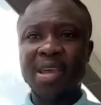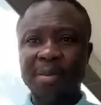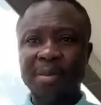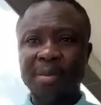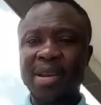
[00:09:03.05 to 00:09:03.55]

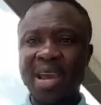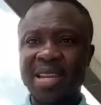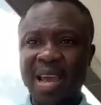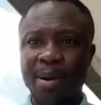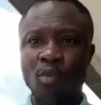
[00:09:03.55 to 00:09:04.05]
Yenima, the
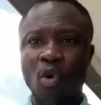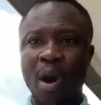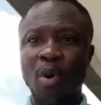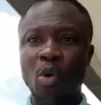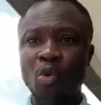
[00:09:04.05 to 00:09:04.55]
idea,
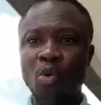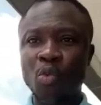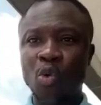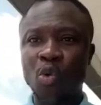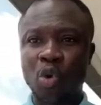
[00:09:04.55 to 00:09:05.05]
Yamu,
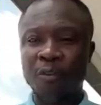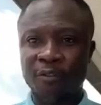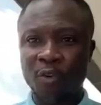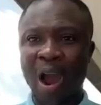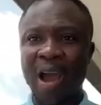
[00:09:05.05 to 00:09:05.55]
among whom
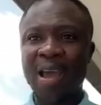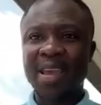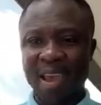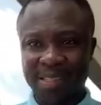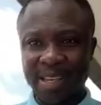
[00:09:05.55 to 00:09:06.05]
for
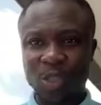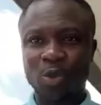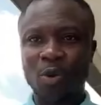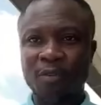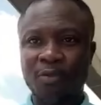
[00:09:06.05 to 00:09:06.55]
the
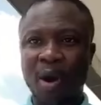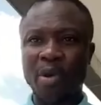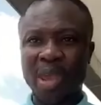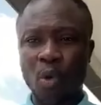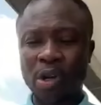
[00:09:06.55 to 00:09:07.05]
essence of for
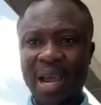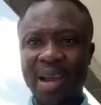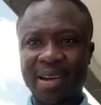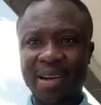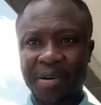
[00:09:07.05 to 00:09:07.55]
your what
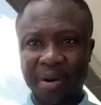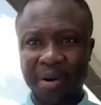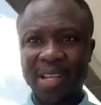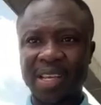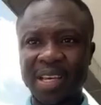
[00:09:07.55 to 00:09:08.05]
tag
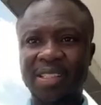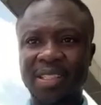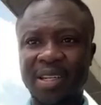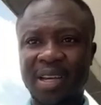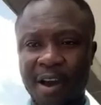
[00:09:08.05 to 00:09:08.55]

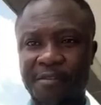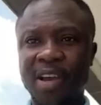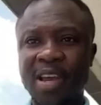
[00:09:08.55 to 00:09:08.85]
accreditation, calf,